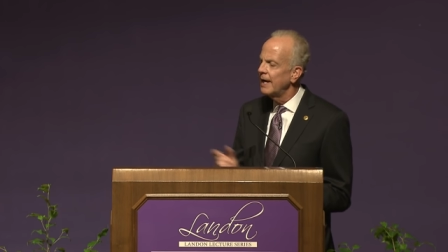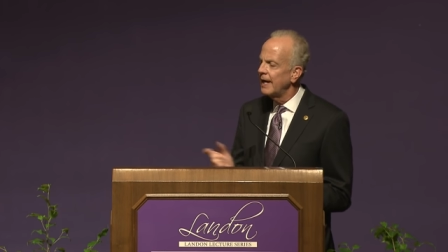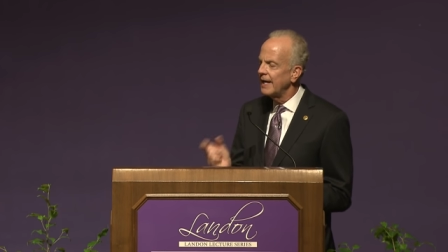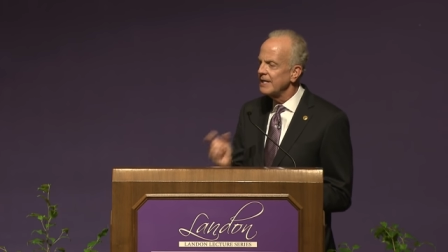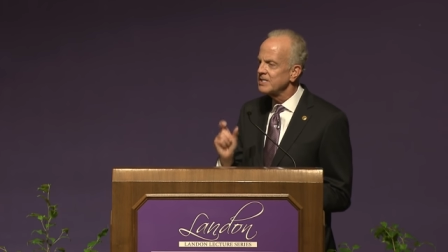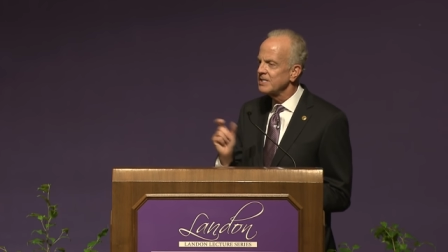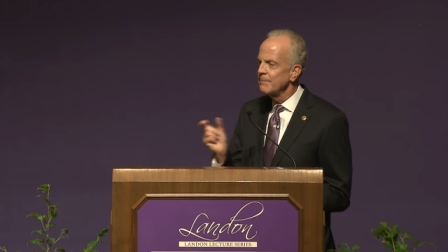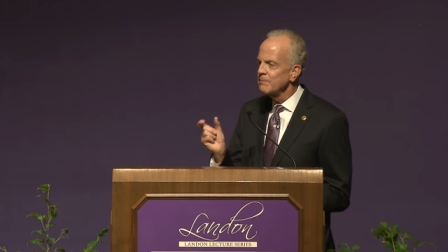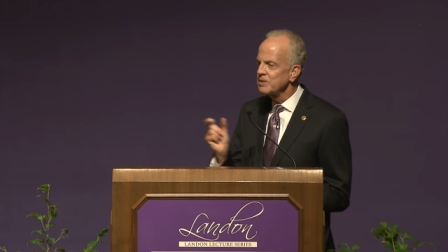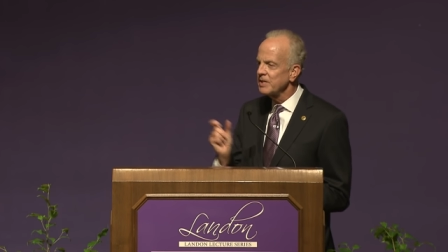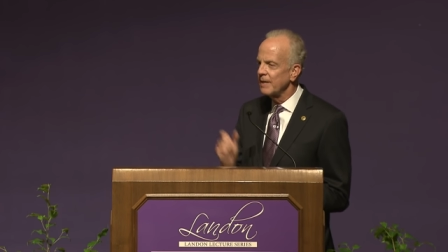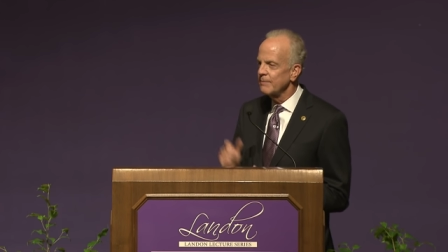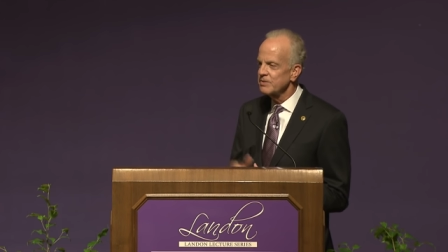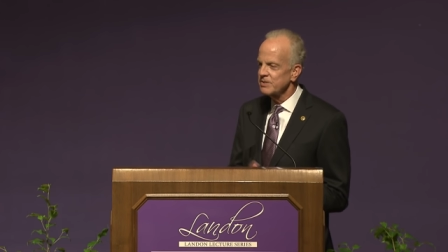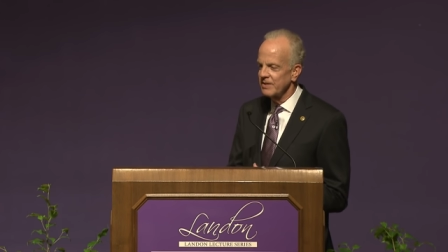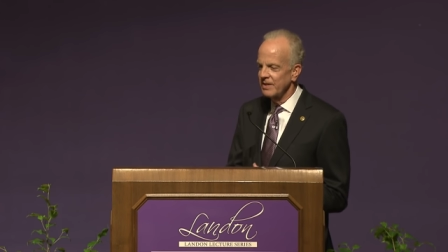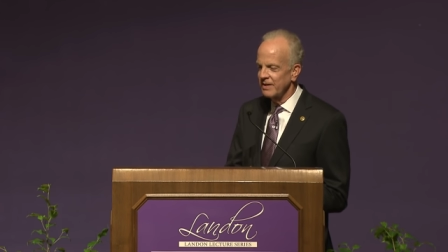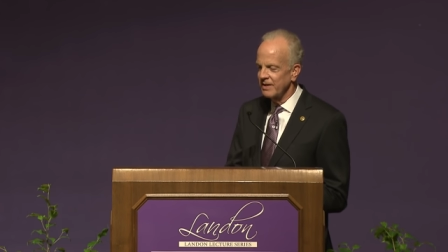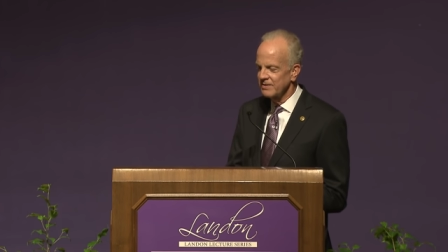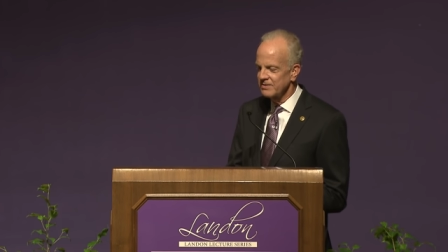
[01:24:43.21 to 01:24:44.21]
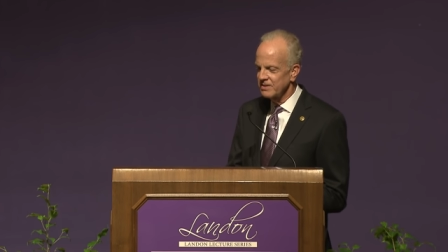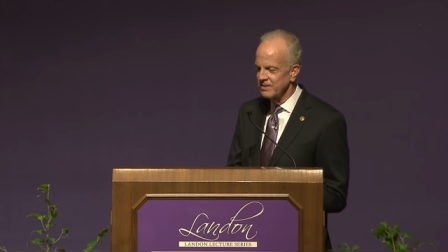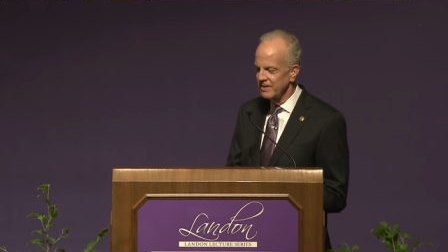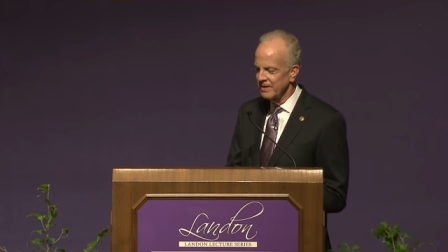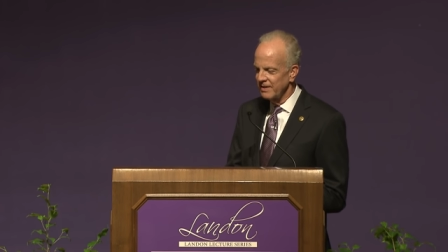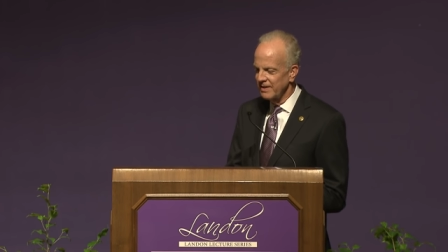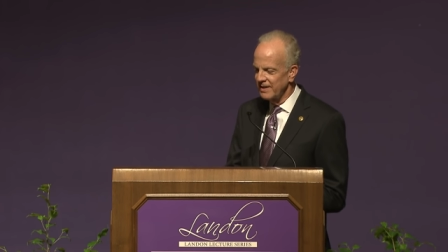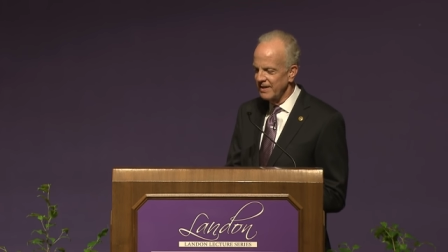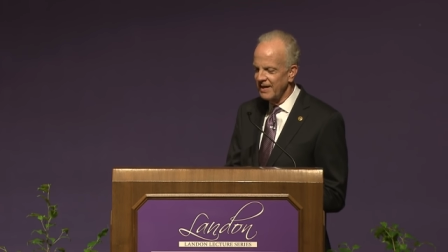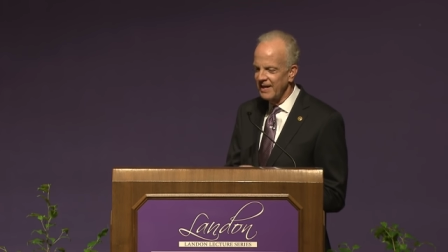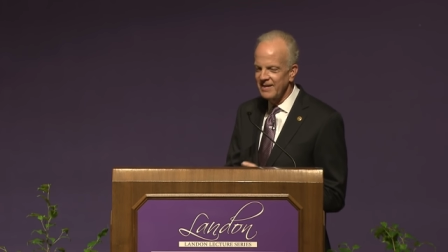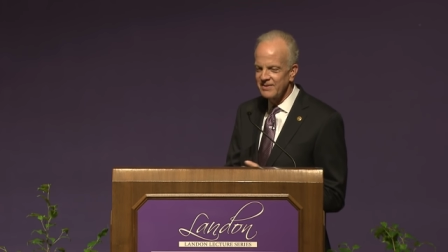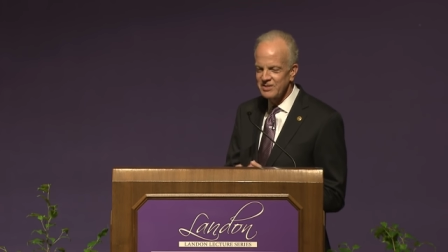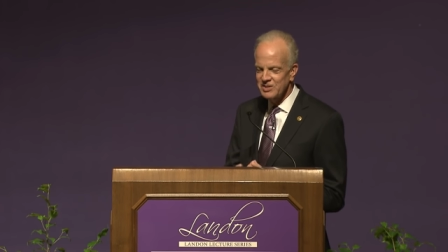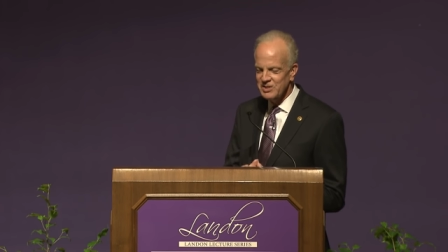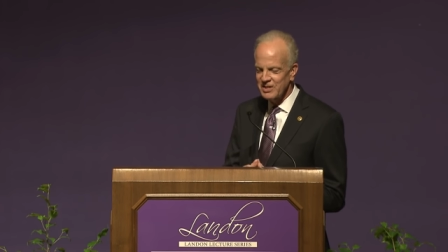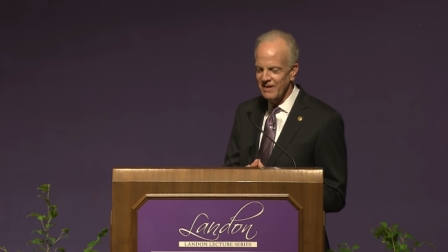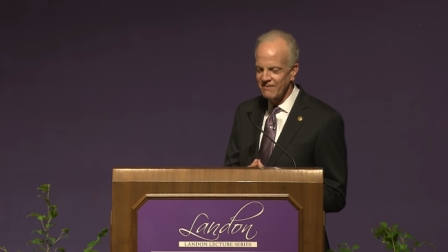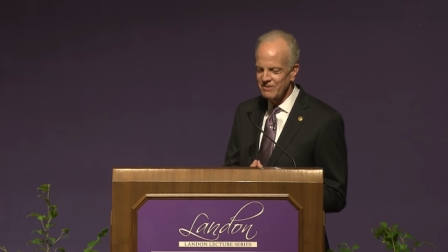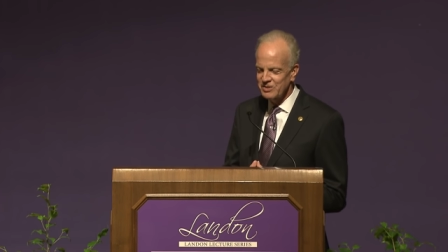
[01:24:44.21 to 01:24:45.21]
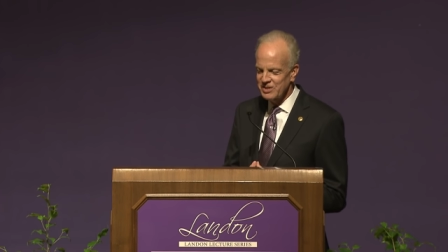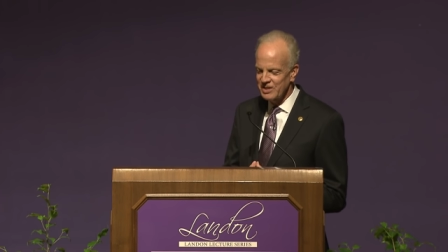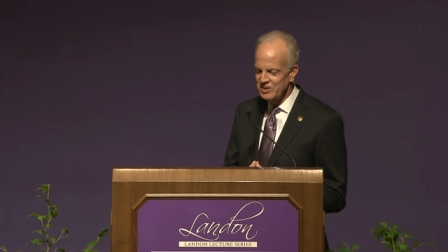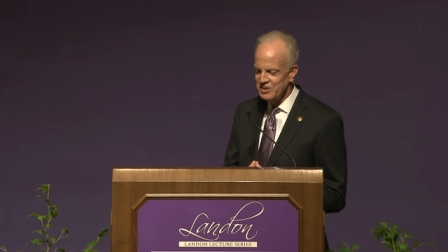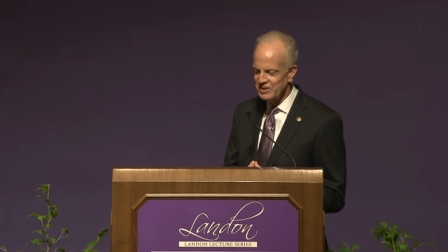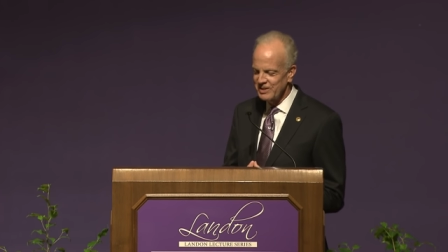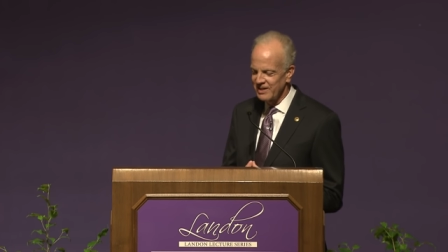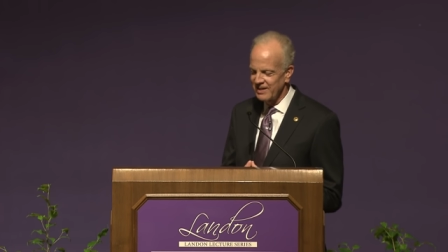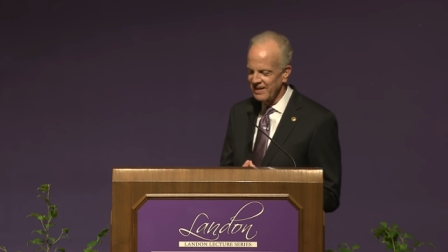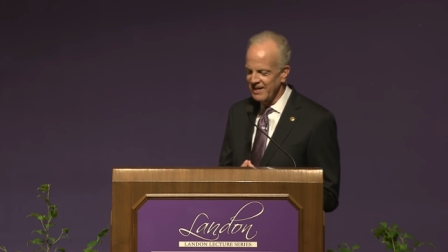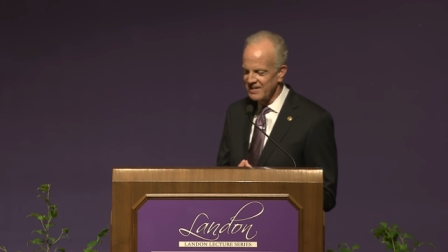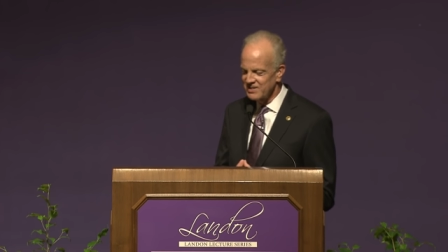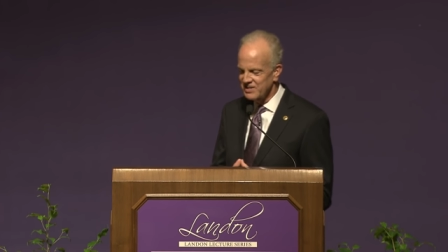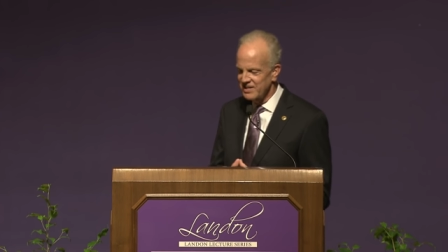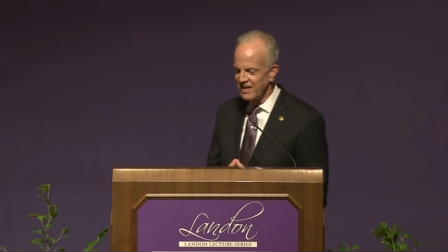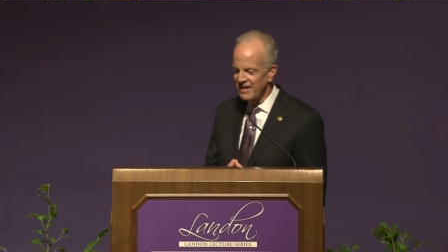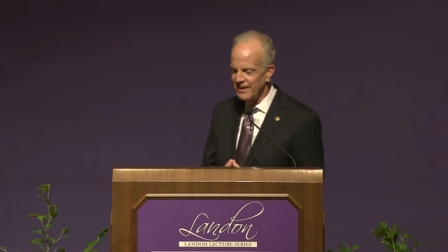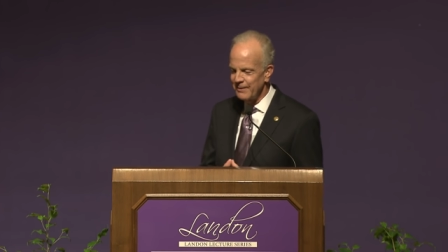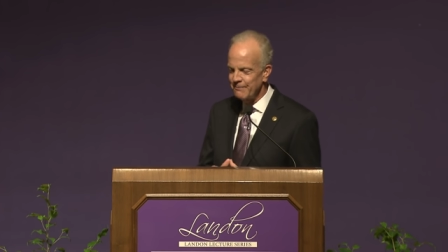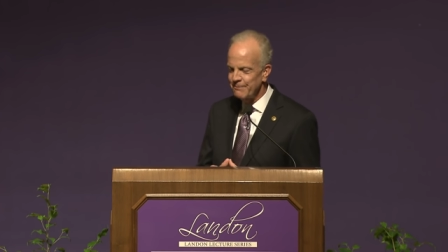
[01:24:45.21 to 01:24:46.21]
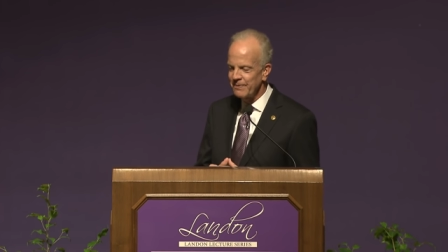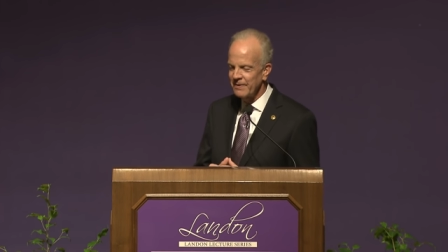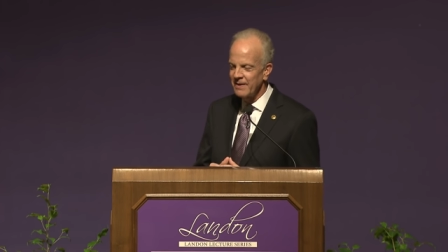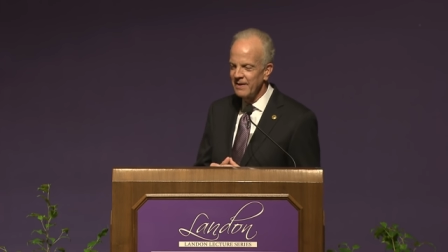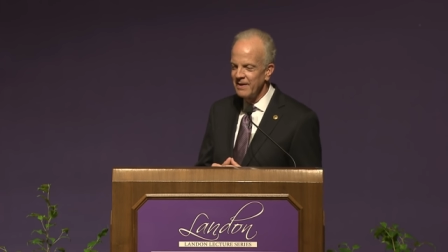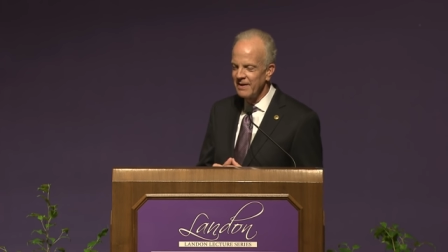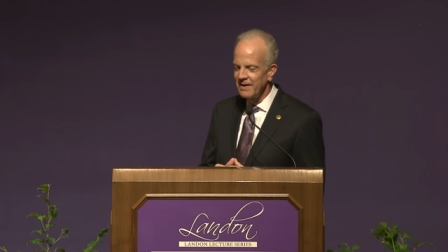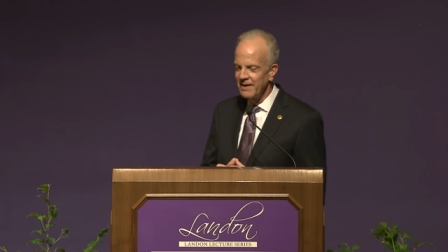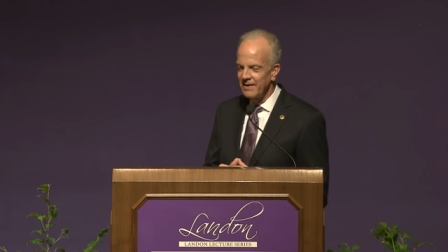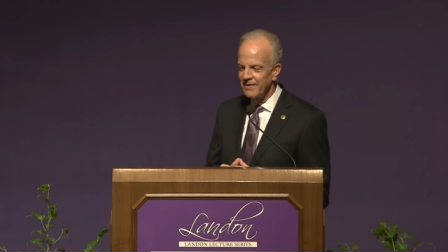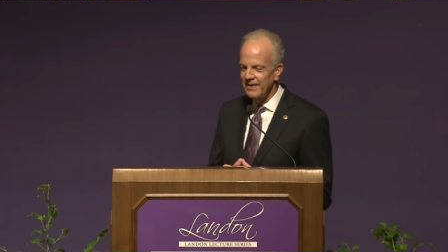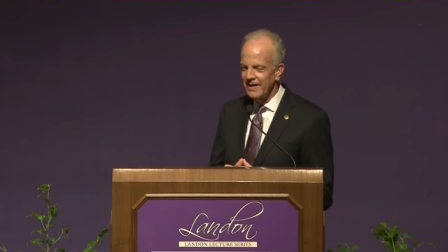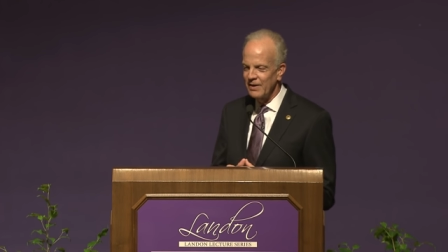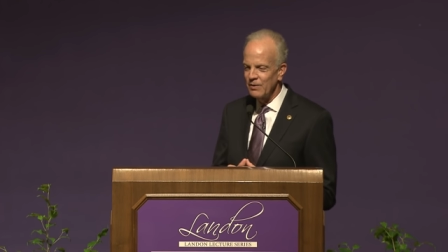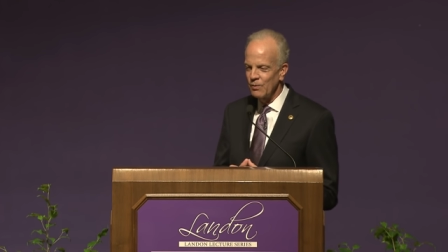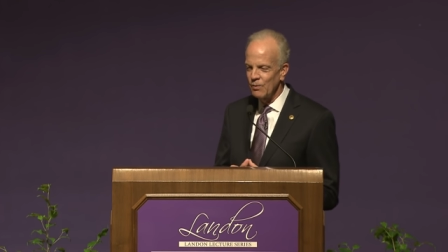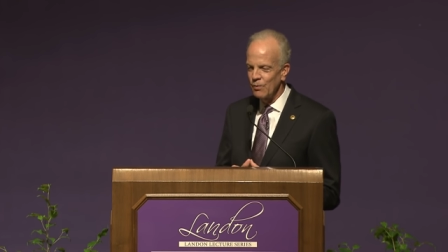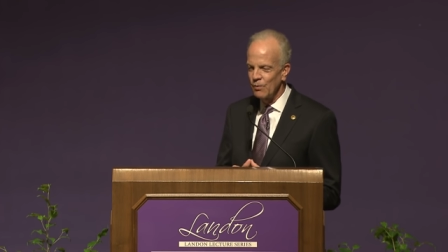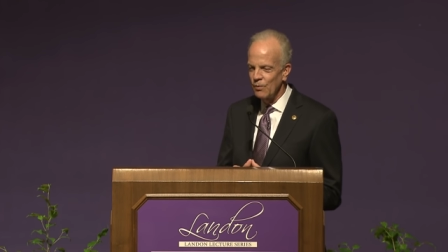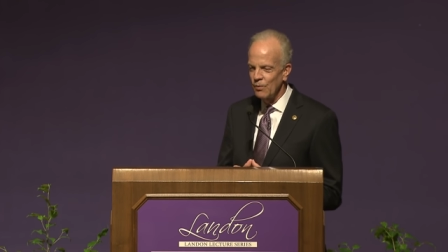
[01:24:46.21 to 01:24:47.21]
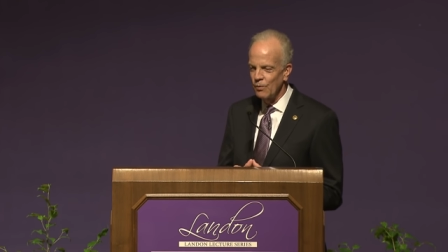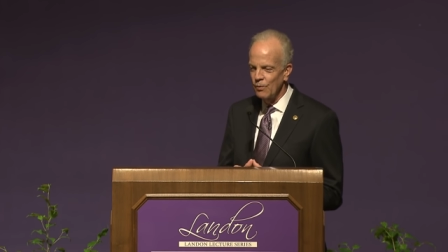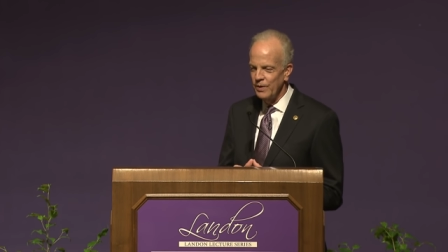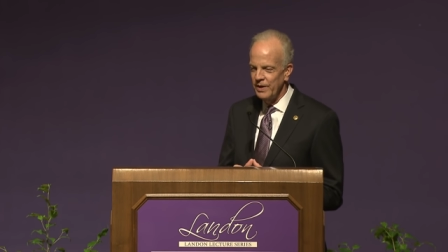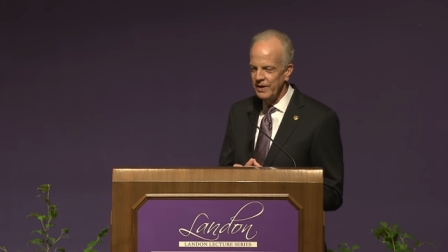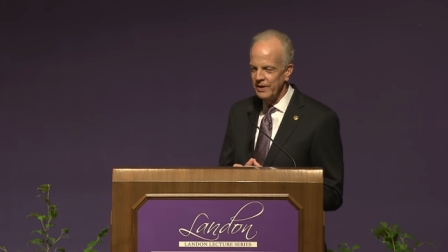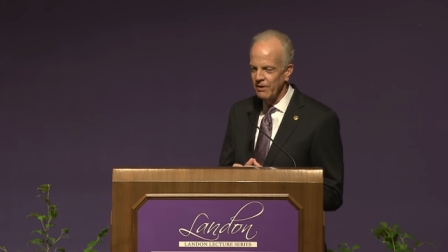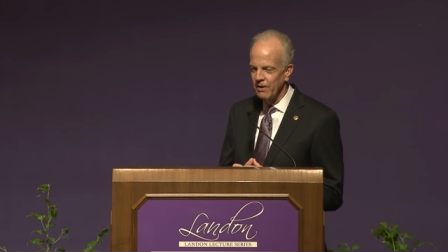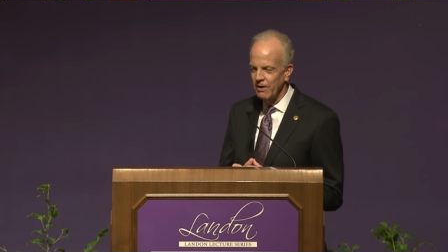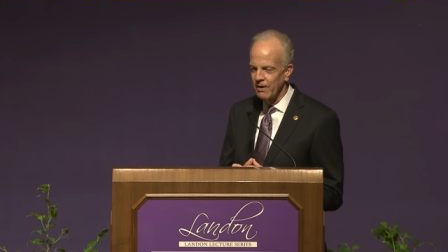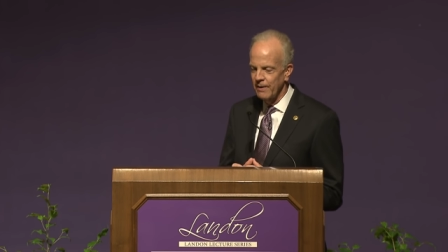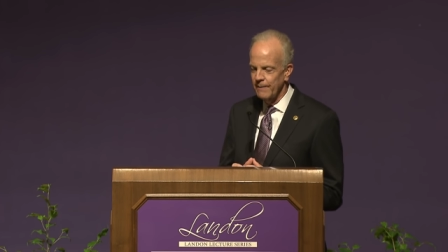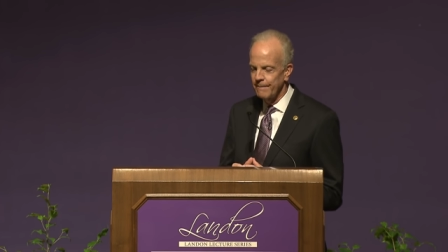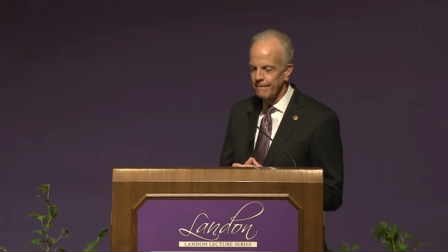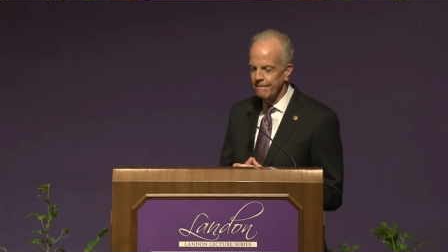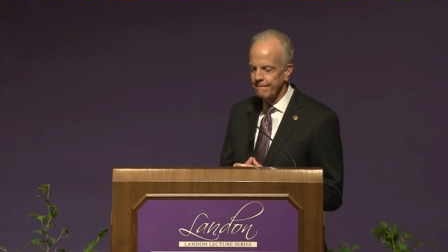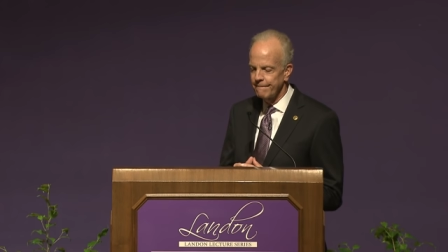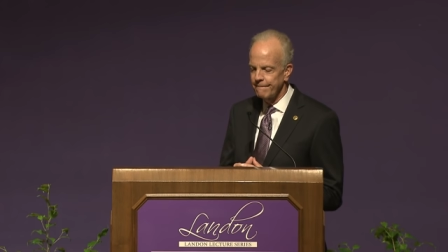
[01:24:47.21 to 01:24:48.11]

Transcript: I sometimes think, incidentally, and I had this conversation last night, that we are